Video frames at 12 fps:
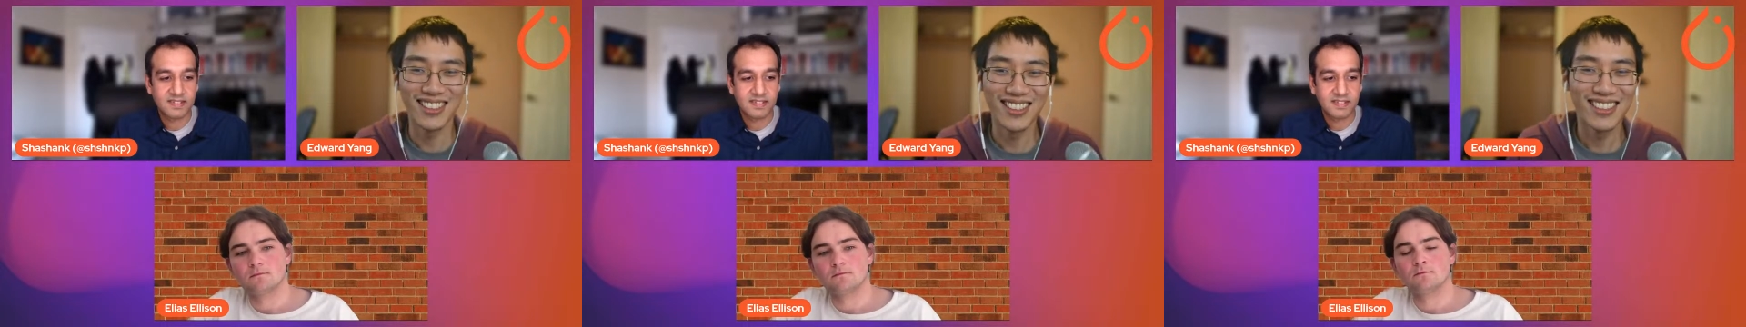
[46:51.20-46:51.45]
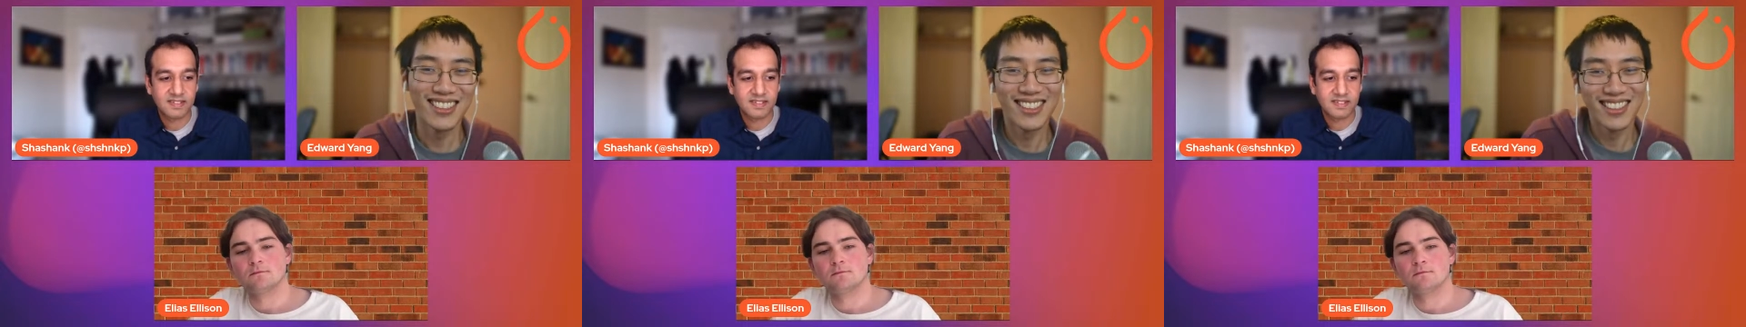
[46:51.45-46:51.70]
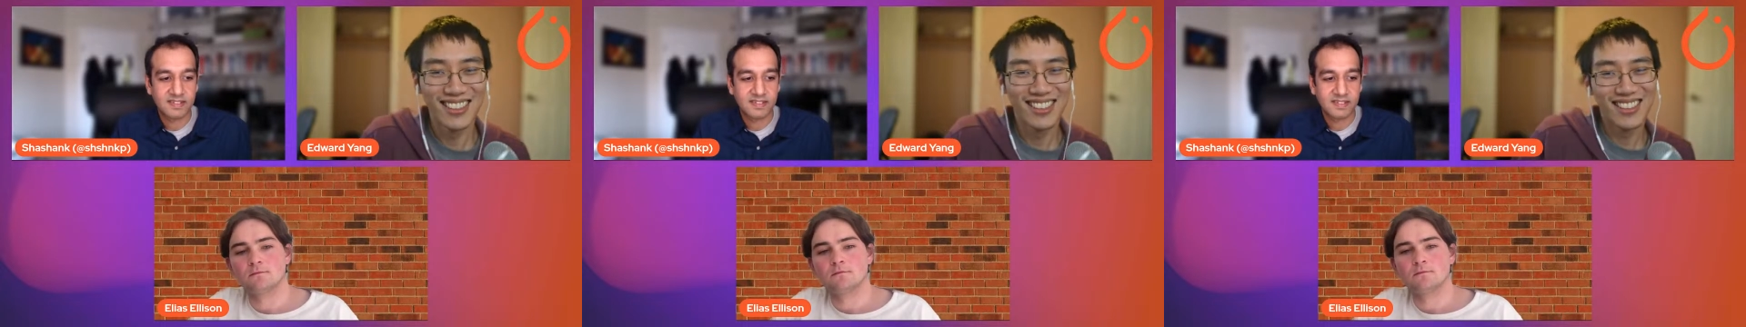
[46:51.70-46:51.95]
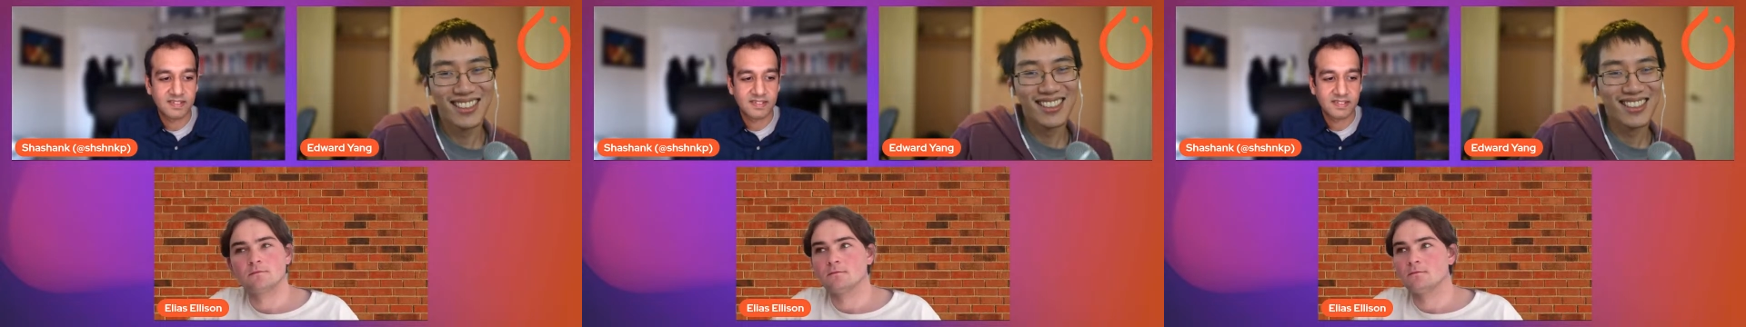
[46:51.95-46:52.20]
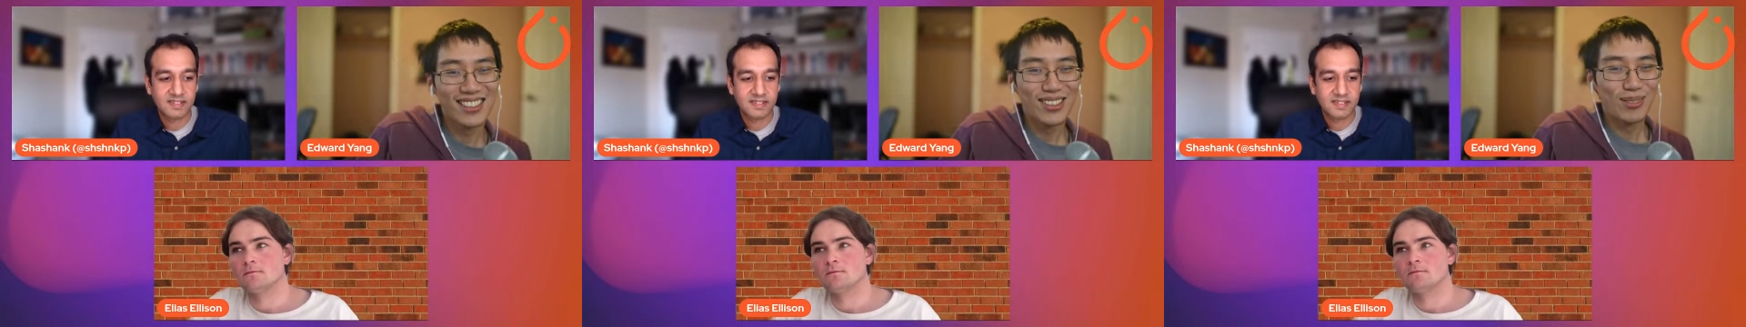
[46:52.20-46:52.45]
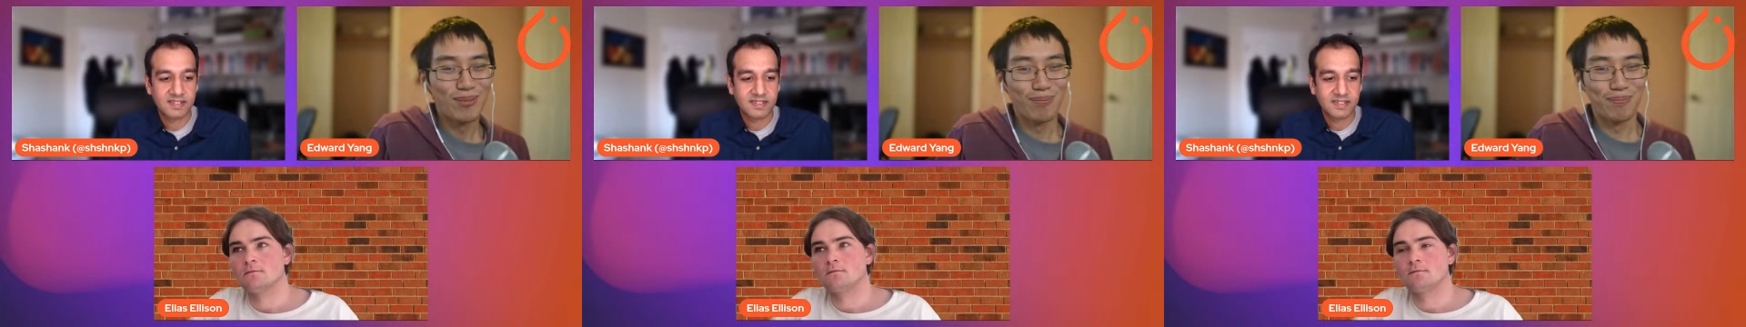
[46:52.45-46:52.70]

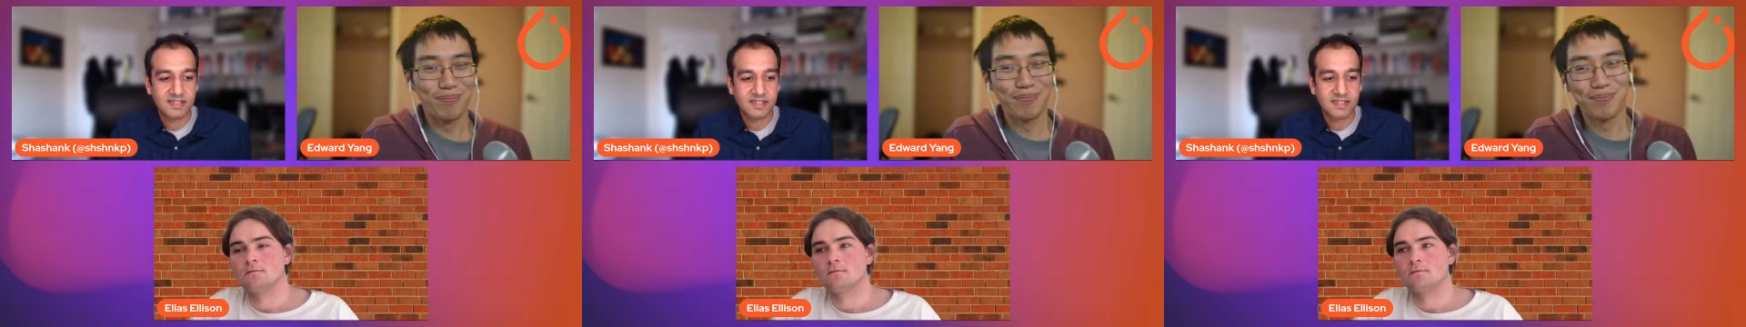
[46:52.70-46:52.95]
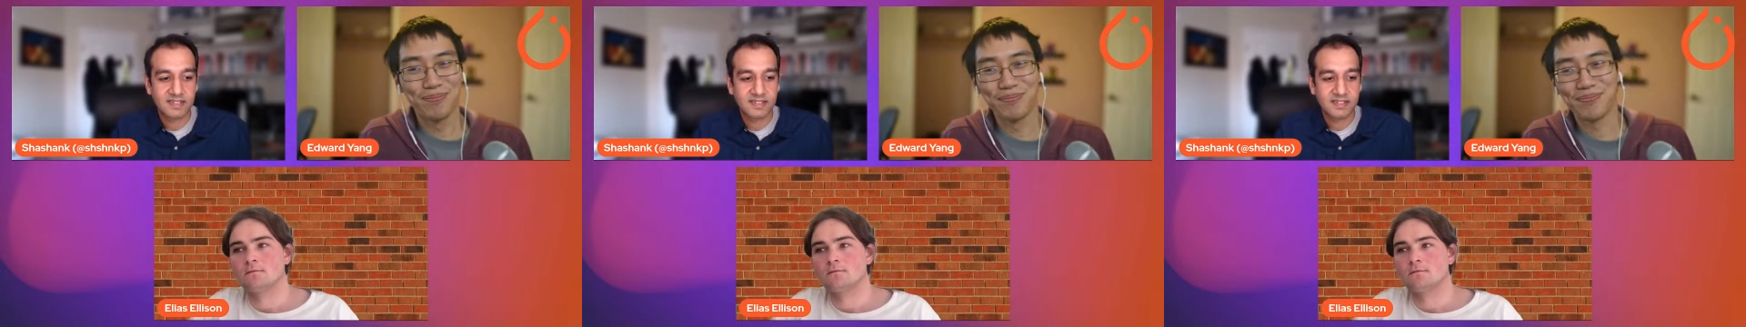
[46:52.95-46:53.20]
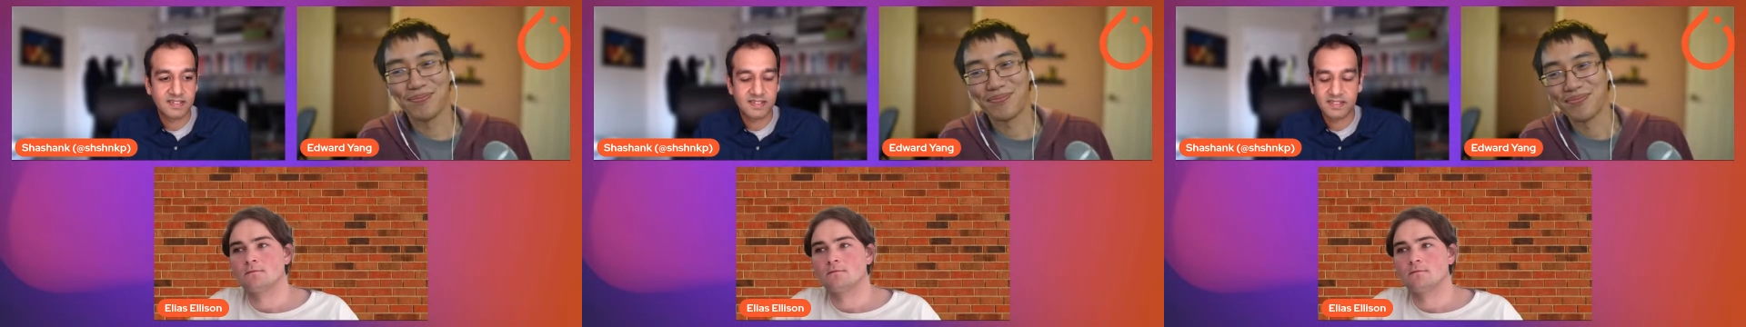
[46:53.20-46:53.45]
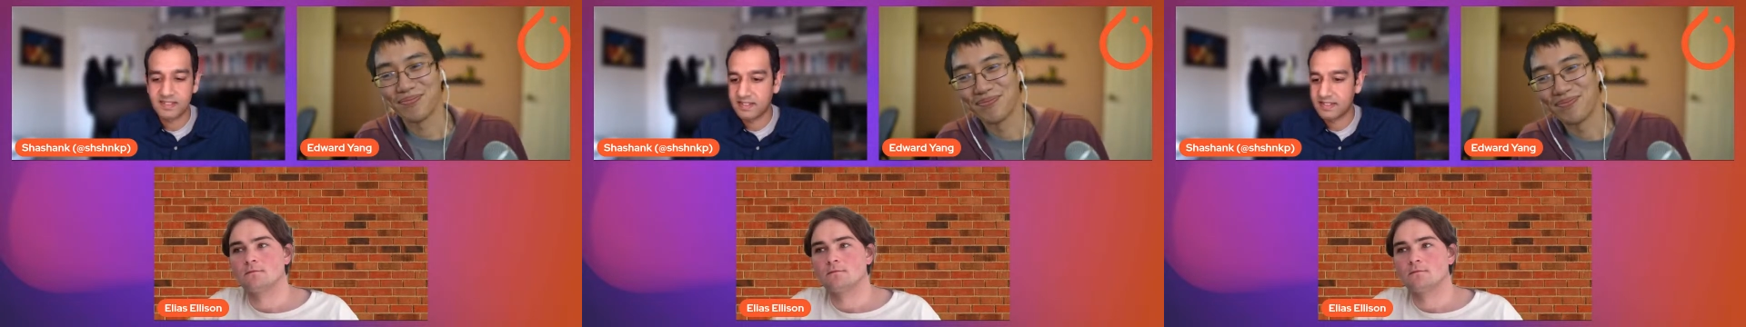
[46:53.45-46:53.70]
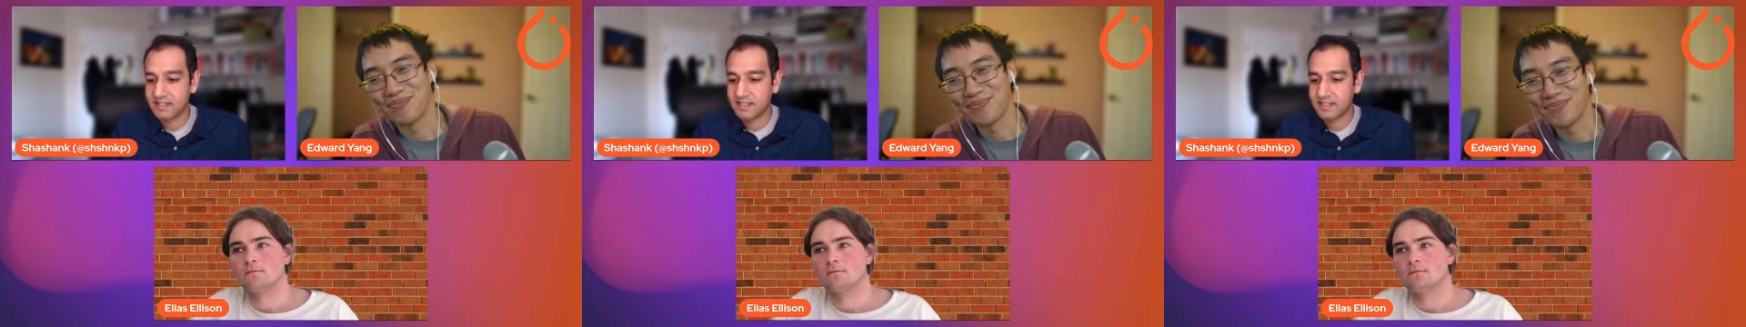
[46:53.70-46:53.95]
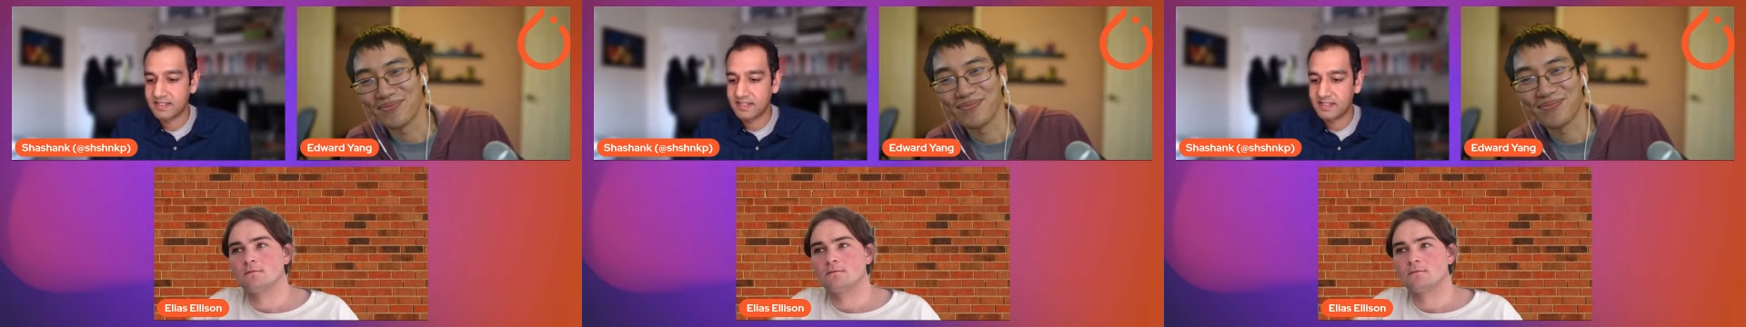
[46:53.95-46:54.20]

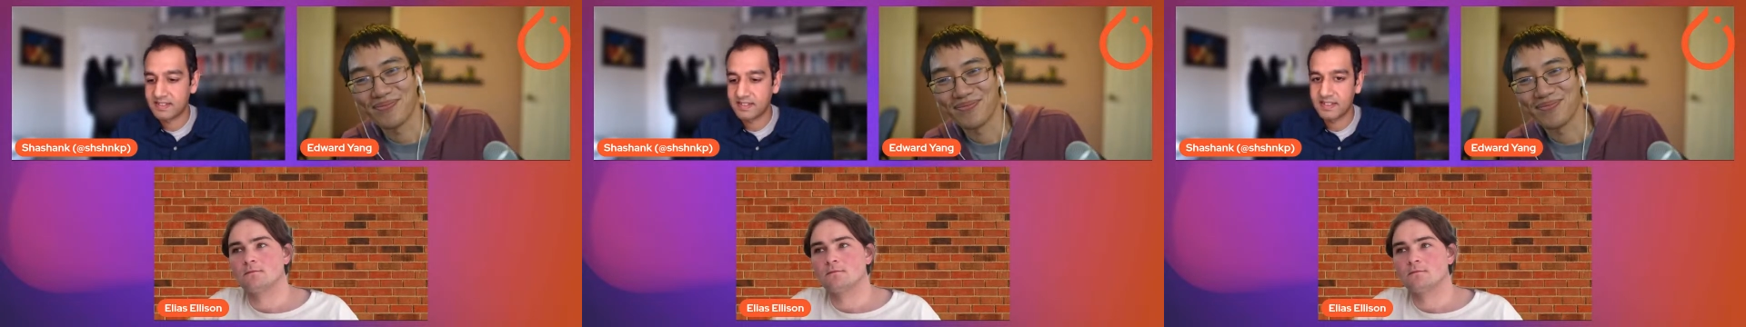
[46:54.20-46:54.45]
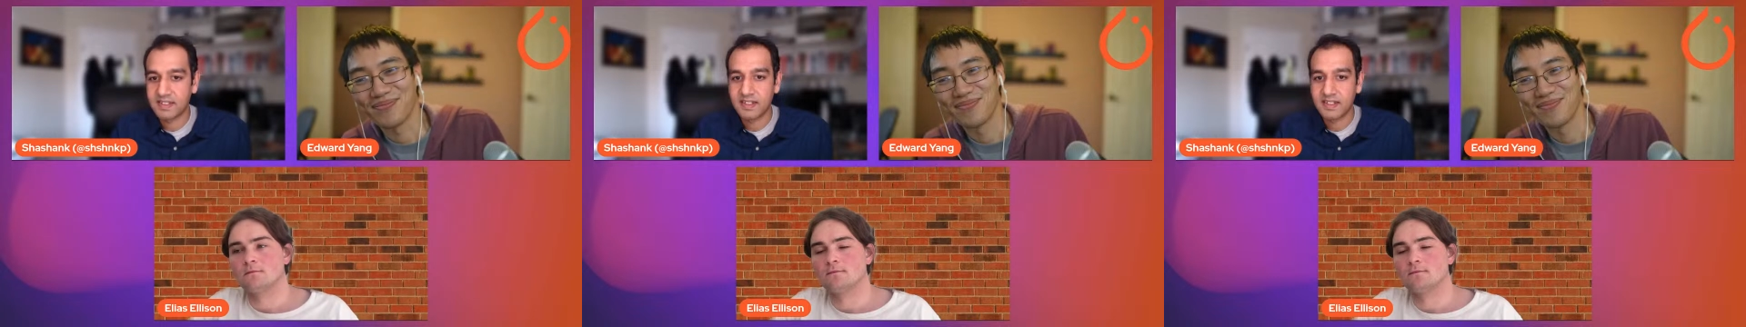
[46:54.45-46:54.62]
(silence)